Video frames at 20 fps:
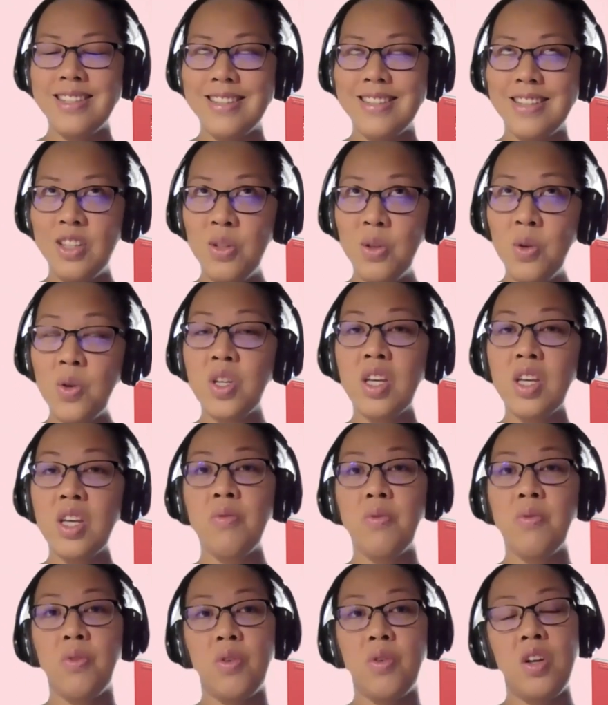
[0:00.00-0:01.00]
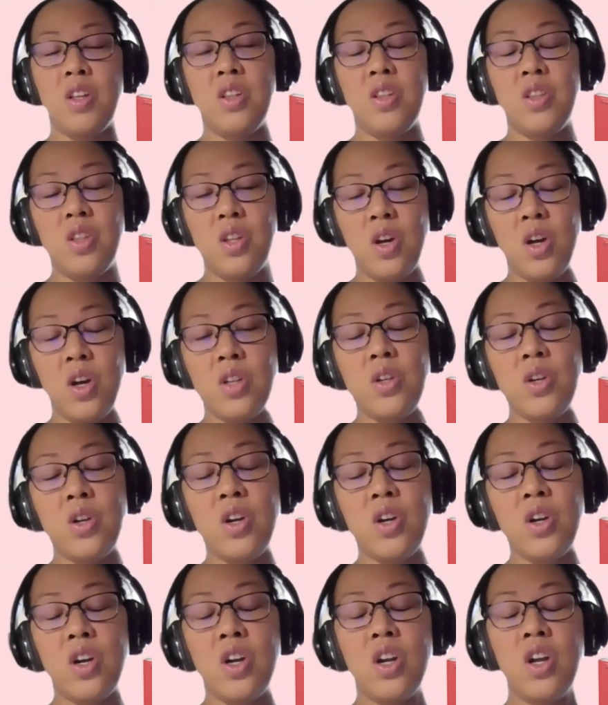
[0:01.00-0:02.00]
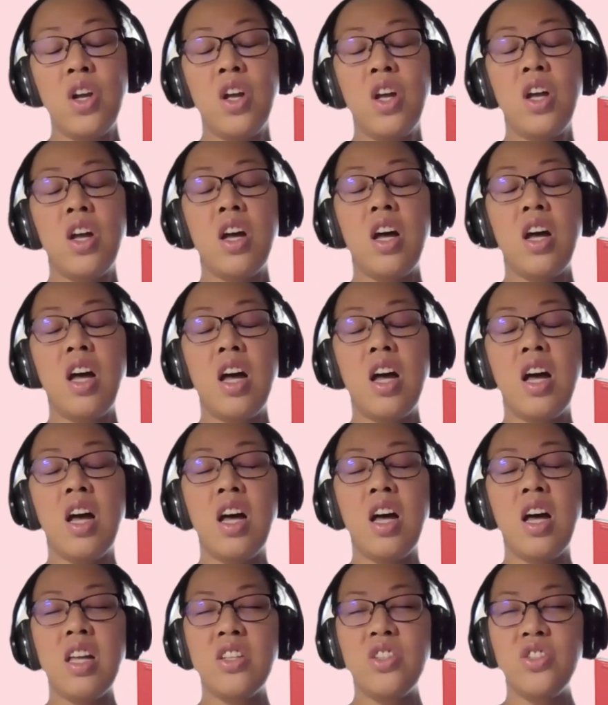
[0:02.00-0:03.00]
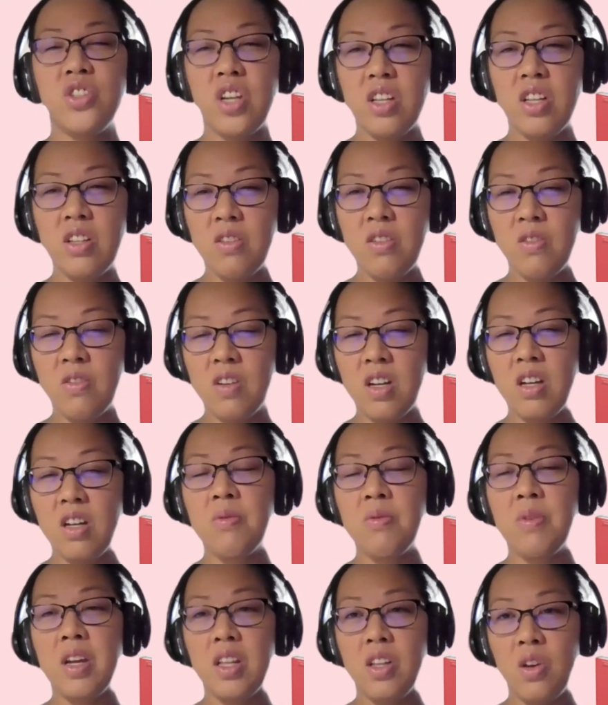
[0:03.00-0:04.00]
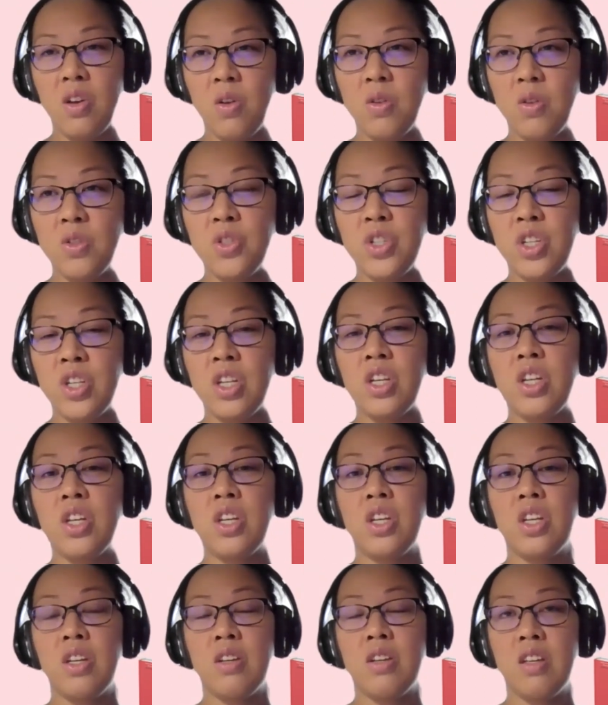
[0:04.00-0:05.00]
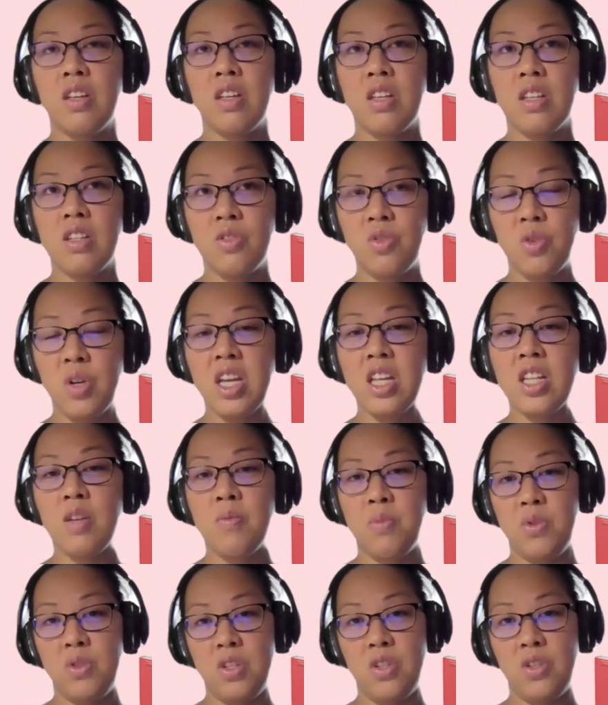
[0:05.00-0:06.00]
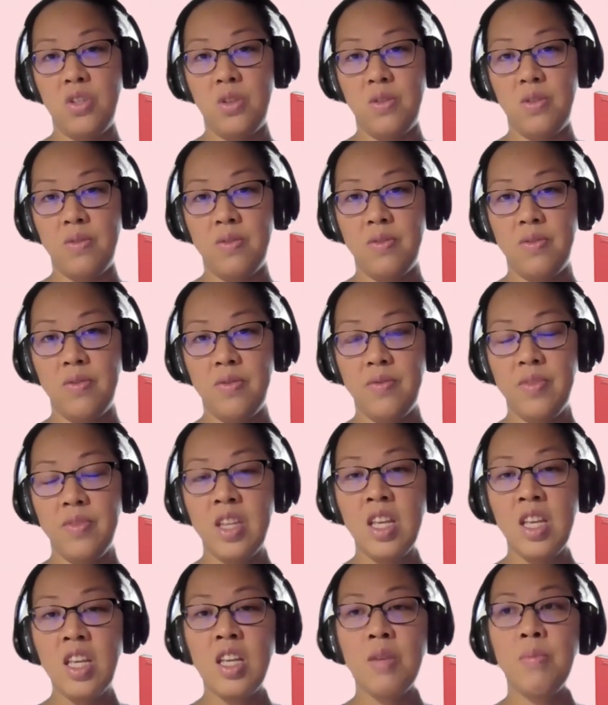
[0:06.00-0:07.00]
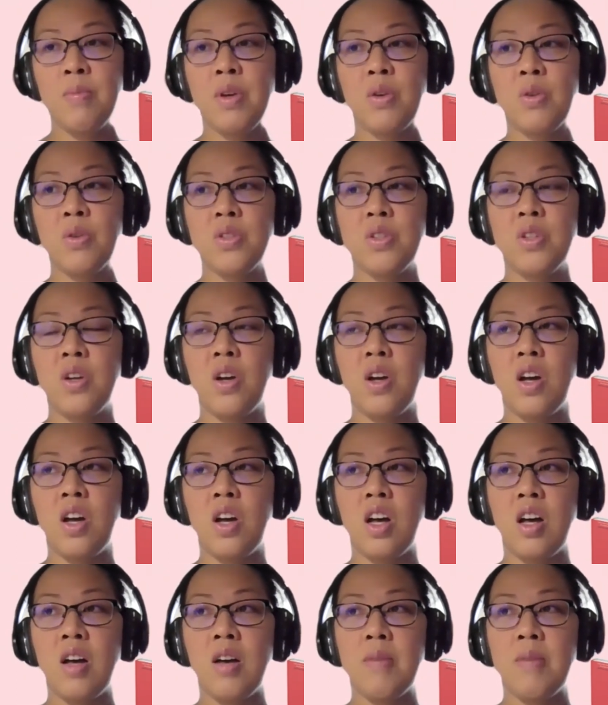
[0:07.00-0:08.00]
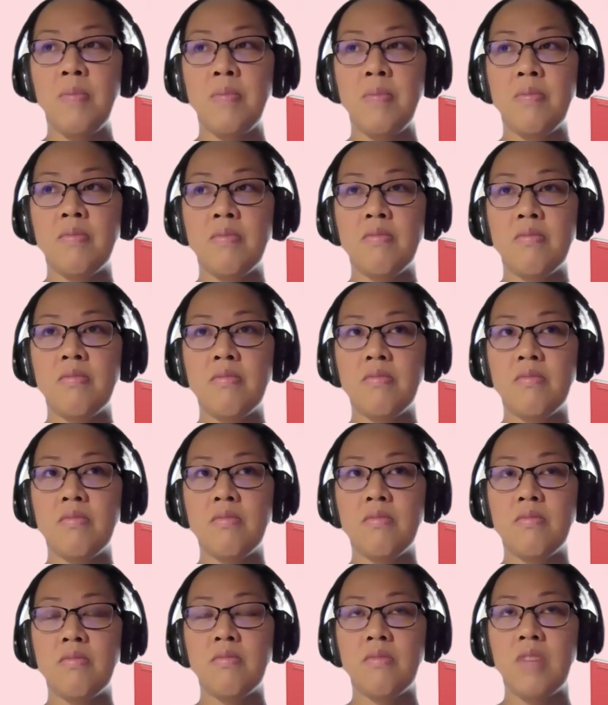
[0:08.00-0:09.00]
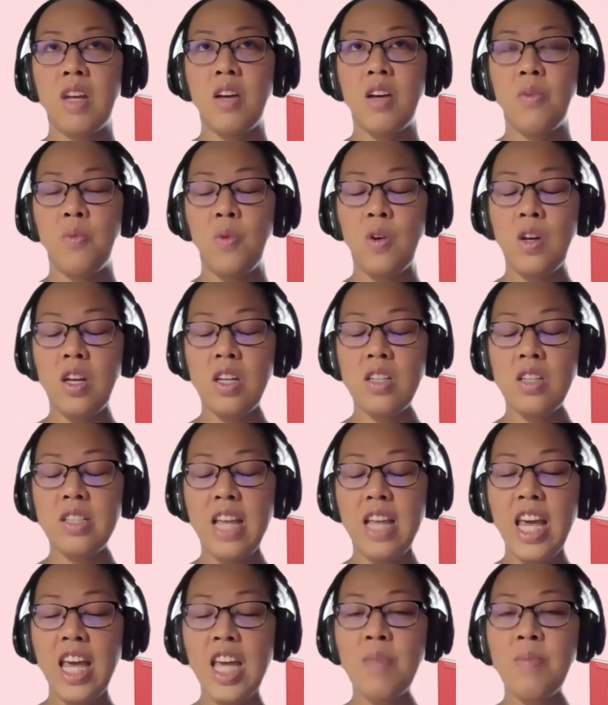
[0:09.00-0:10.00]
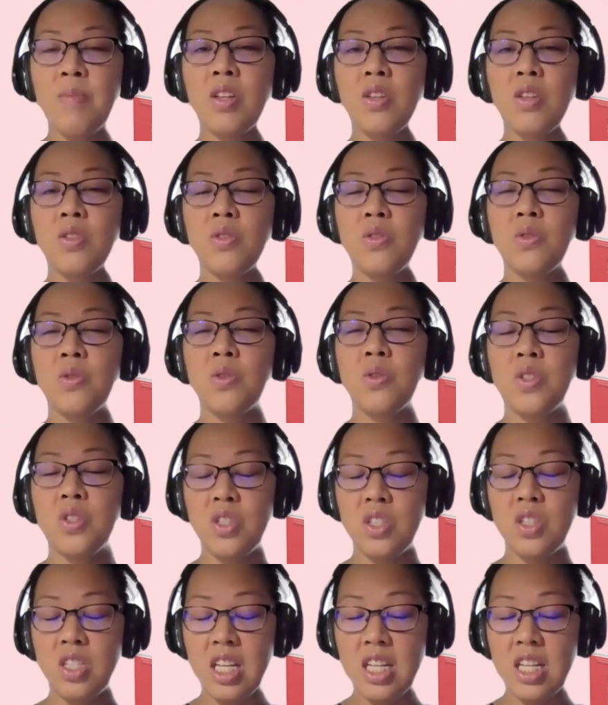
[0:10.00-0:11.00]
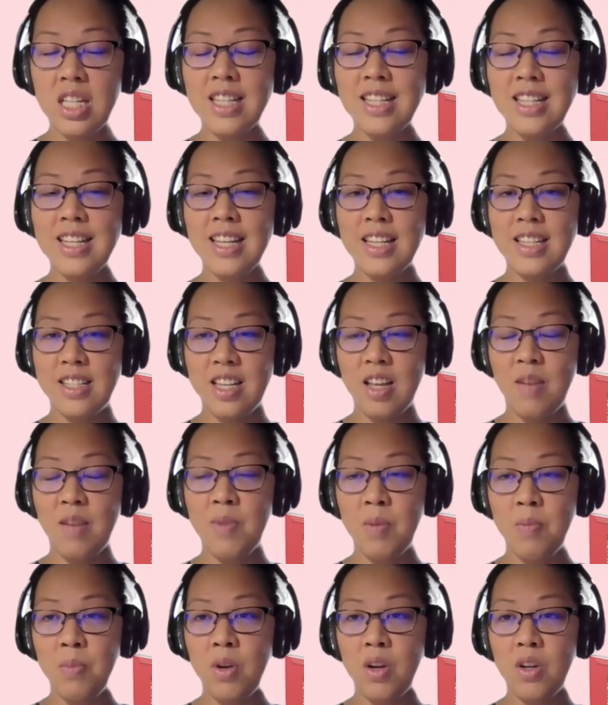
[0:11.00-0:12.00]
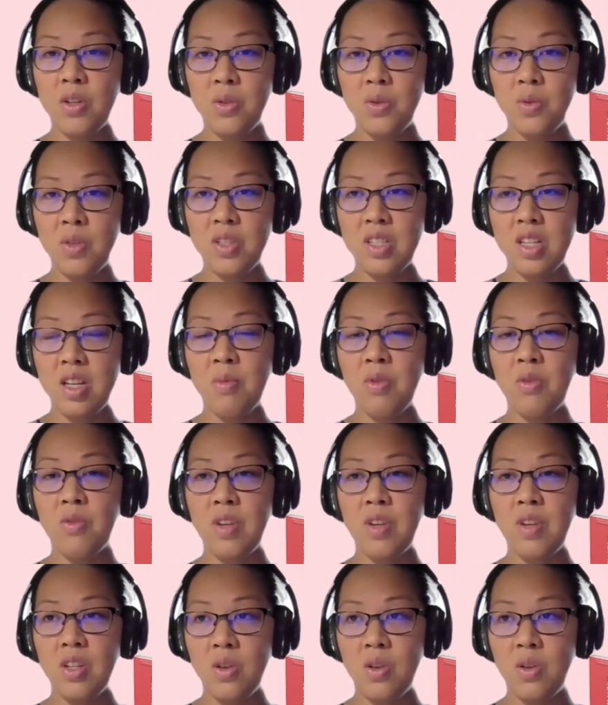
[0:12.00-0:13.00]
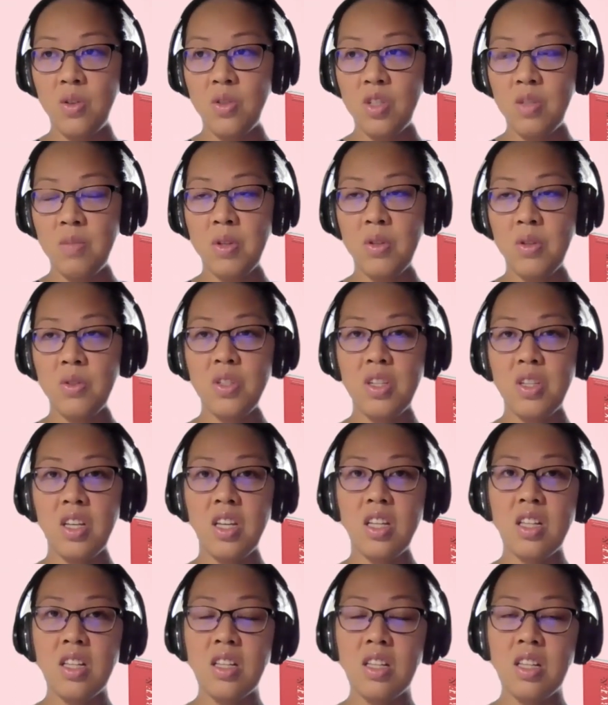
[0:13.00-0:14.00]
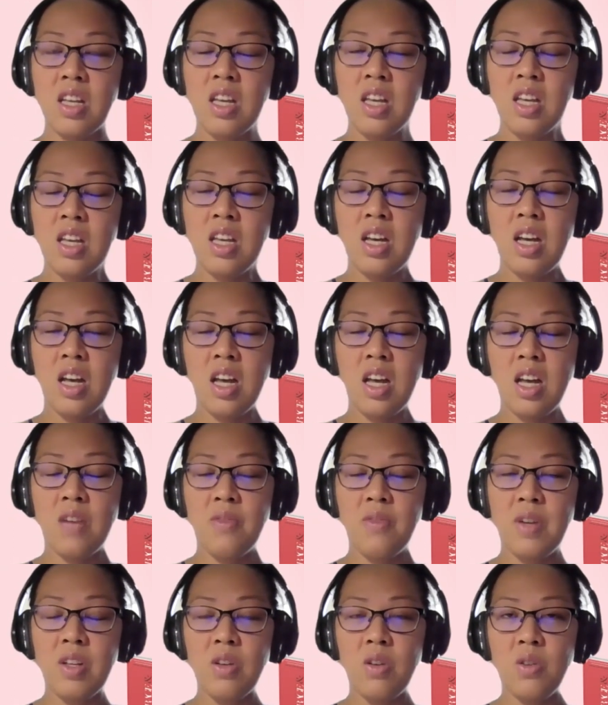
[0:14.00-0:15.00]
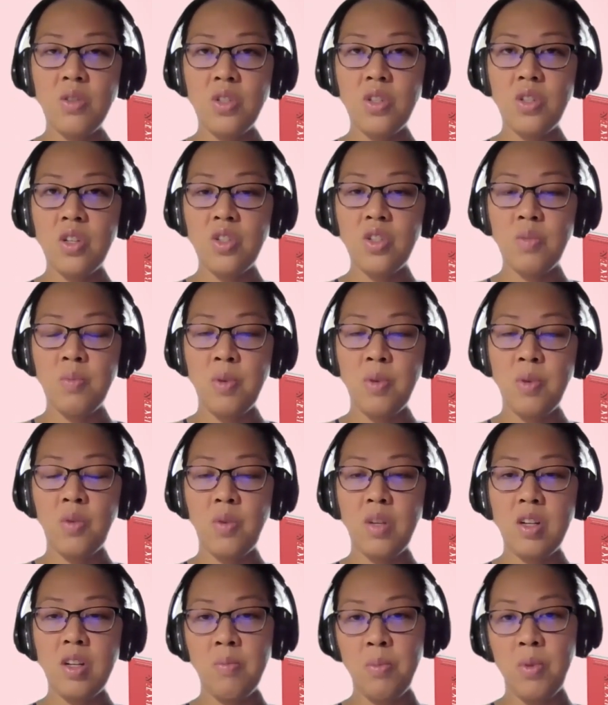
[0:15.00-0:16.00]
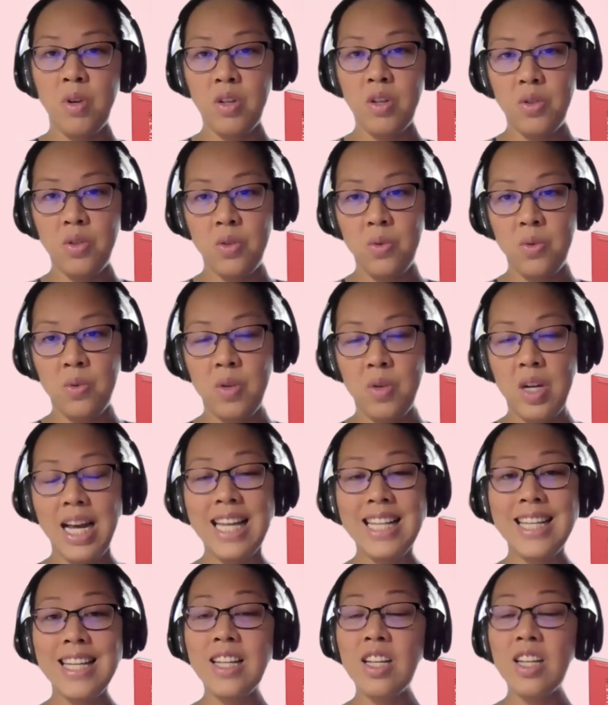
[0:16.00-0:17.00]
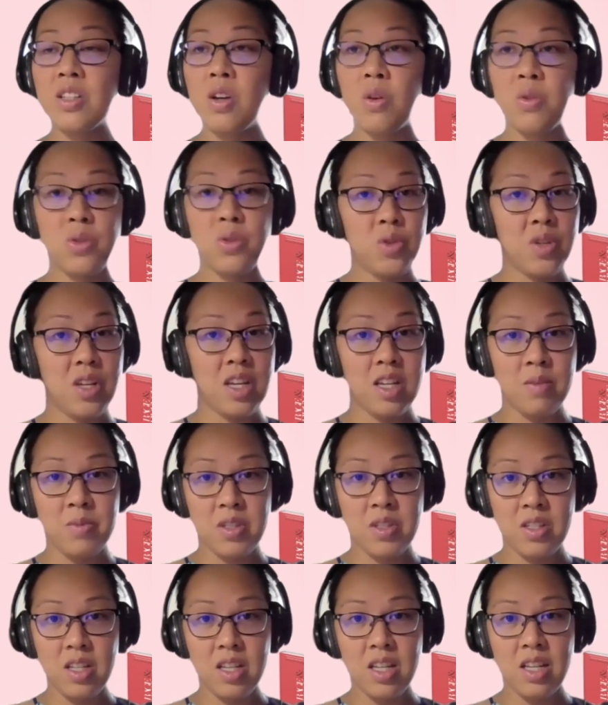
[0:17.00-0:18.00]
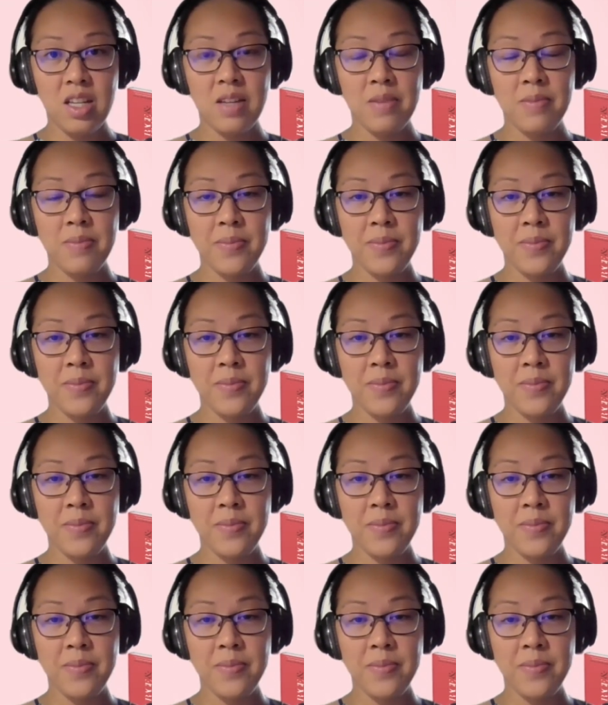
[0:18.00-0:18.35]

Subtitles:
looking for another general radiology training position, because I was aiming to sit the exam, the part 2 exam of radiology, because in radiology there's part 1 and part 2. I did not go through AMC.